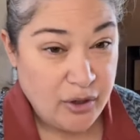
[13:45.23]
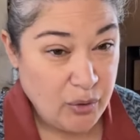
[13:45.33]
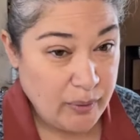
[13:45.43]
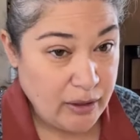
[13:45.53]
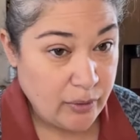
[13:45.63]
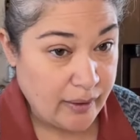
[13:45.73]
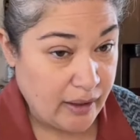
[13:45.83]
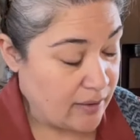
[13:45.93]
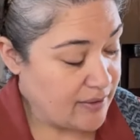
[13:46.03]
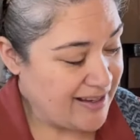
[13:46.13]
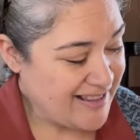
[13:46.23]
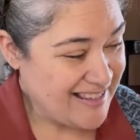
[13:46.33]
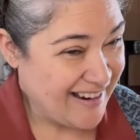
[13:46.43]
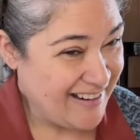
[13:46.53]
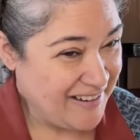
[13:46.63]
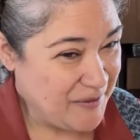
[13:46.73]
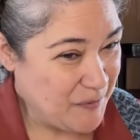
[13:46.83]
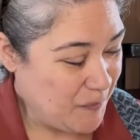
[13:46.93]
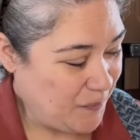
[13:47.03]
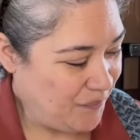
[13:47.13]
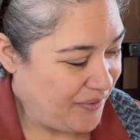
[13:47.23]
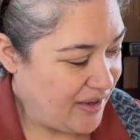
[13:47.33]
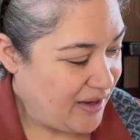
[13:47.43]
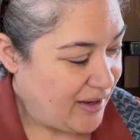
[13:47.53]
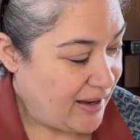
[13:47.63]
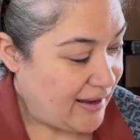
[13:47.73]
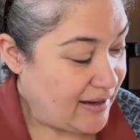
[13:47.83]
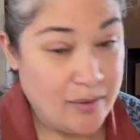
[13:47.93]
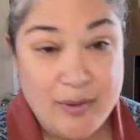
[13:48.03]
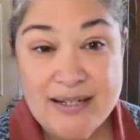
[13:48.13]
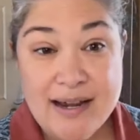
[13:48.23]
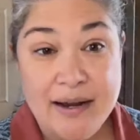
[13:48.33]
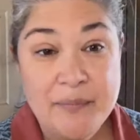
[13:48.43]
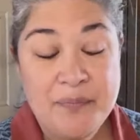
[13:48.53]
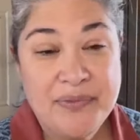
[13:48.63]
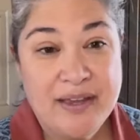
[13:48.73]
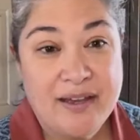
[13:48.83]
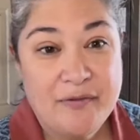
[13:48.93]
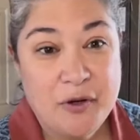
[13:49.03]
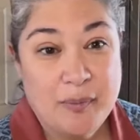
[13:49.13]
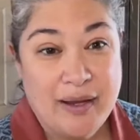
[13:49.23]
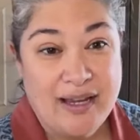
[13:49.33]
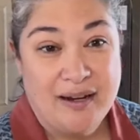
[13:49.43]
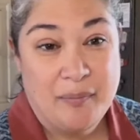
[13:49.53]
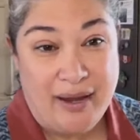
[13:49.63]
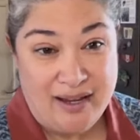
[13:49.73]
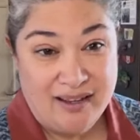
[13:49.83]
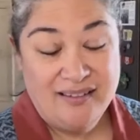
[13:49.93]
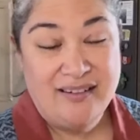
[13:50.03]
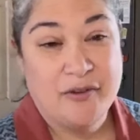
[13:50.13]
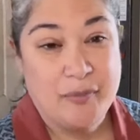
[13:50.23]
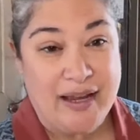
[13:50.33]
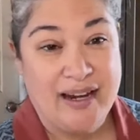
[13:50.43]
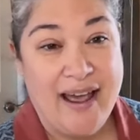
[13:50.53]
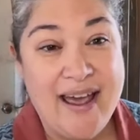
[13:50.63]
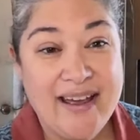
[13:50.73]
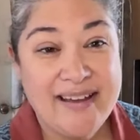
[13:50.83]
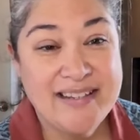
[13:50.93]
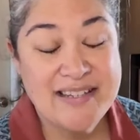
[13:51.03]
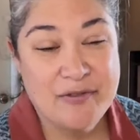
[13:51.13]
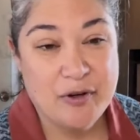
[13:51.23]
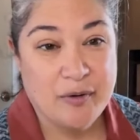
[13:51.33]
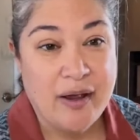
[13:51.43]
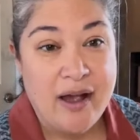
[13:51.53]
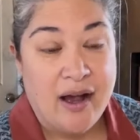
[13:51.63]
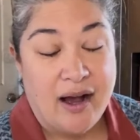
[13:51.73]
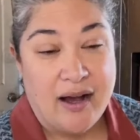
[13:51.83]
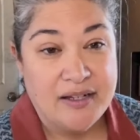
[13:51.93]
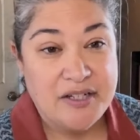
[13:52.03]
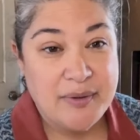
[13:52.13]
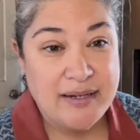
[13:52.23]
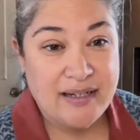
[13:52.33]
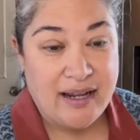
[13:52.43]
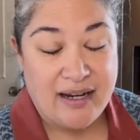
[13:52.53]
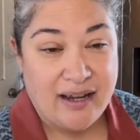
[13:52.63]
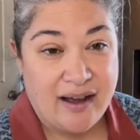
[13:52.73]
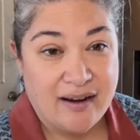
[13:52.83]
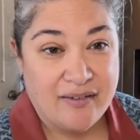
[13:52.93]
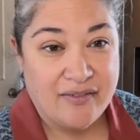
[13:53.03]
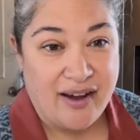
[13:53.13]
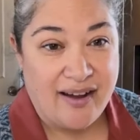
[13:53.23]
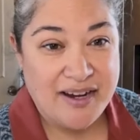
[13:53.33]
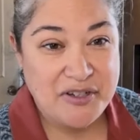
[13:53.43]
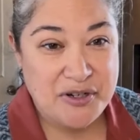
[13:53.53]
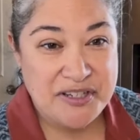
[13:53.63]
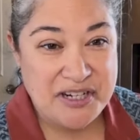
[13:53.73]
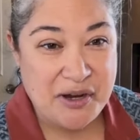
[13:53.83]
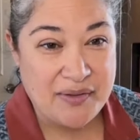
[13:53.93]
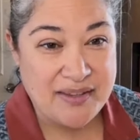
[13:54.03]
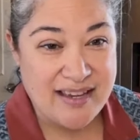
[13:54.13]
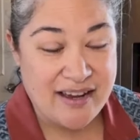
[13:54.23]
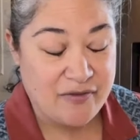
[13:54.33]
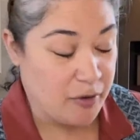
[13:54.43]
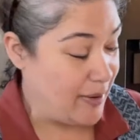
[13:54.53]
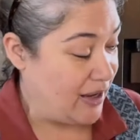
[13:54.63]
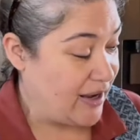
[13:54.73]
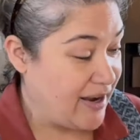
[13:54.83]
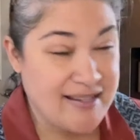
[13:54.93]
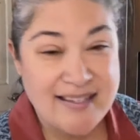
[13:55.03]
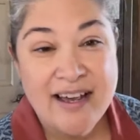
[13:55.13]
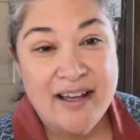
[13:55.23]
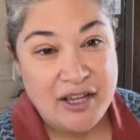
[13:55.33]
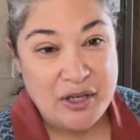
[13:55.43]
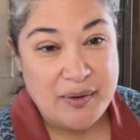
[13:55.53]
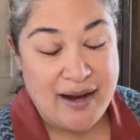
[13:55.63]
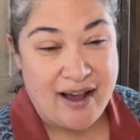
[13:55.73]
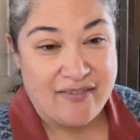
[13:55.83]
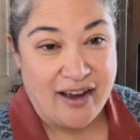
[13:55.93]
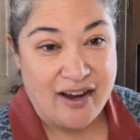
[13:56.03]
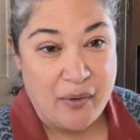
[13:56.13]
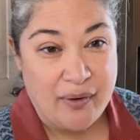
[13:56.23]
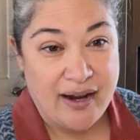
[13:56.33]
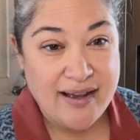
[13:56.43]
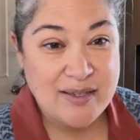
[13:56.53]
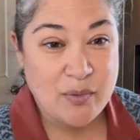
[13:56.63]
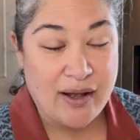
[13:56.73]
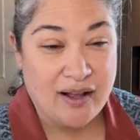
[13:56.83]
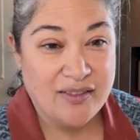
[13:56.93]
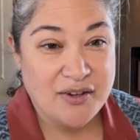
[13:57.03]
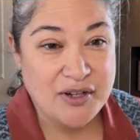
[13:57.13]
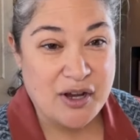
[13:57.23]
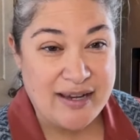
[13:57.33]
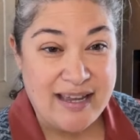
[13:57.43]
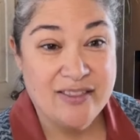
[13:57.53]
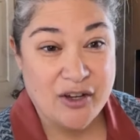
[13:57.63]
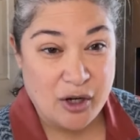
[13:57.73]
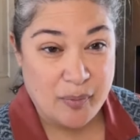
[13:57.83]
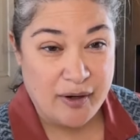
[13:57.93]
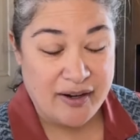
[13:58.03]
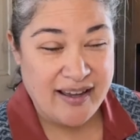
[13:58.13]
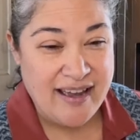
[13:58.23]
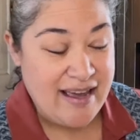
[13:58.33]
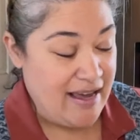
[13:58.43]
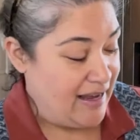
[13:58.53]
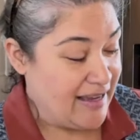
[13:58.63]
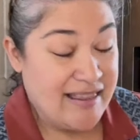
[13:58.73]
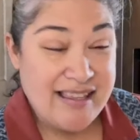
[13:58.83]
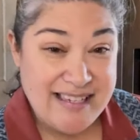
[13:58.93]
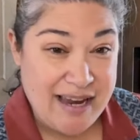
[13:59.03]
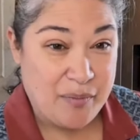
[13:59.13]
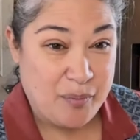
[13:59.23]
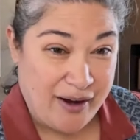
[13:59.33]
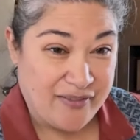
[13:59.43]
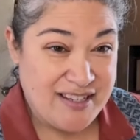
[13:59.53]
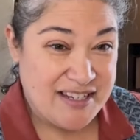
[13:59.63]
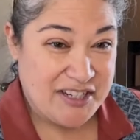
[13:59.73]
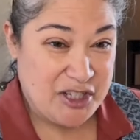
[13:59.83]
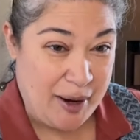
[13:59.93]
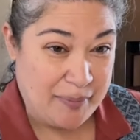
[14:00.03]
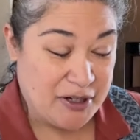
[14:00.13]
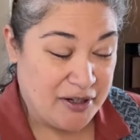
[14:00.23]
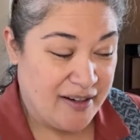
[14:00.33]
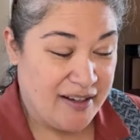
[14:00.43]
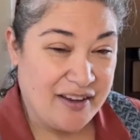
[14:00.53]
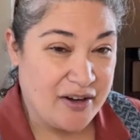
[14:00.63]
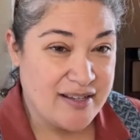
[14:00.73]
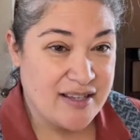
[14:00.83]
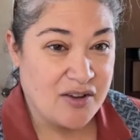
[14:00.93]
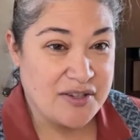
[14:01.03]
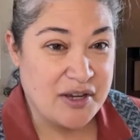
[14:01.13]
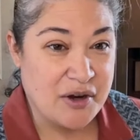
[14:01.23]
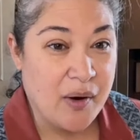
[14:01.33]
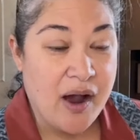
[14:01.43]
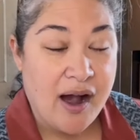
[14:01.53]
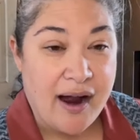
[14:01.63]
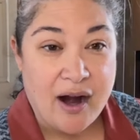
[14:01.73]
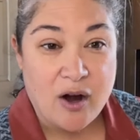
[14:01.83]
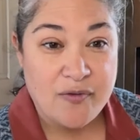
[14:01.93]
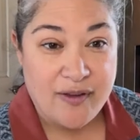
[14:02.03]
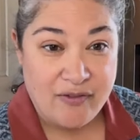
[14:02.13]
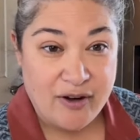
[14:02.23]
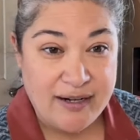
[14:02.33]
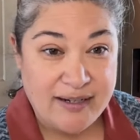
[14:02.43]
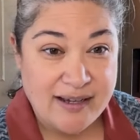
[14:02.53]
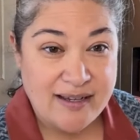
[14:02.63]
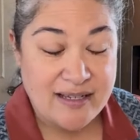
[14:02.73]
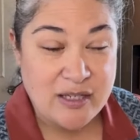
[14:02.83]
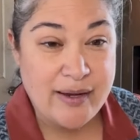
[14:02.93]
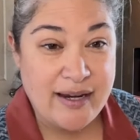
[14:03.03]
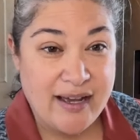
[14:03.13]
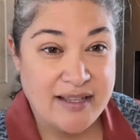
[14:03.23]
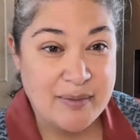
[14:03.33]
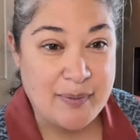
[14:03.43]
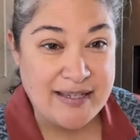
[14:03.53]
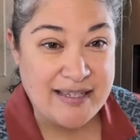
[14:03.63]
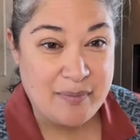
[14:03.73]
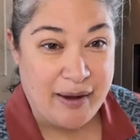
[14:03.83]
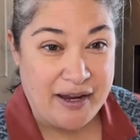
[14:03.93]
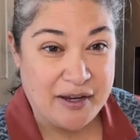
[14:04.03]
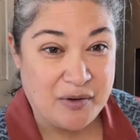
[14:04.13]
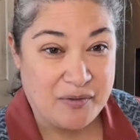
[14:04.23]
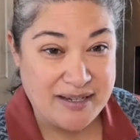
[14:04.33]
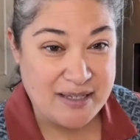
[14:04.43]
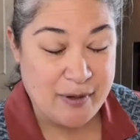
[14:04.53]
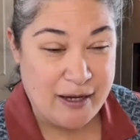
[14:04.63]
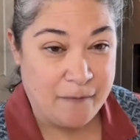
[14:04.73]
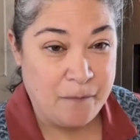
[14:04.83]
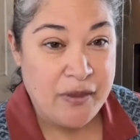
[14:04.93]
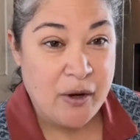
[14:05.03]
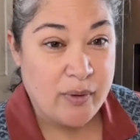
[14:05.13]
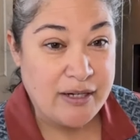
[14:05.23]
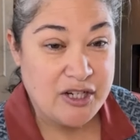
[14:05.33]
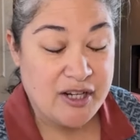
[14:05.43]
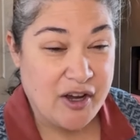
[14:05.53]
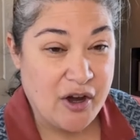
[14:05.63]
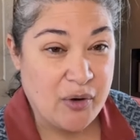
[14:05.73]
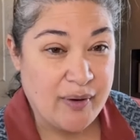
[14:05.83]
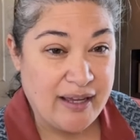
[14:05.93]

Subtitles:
ooey gooey on the inside. And in the meantime, if you're making bacon, if you're making eggs, if you're doing any kind of extras to go on the side of your pancakes, you can have that going as well. There's in the cookbook, in the same breakfast chapter, there is also our favorite sweet and spicy bacon recipe, which can go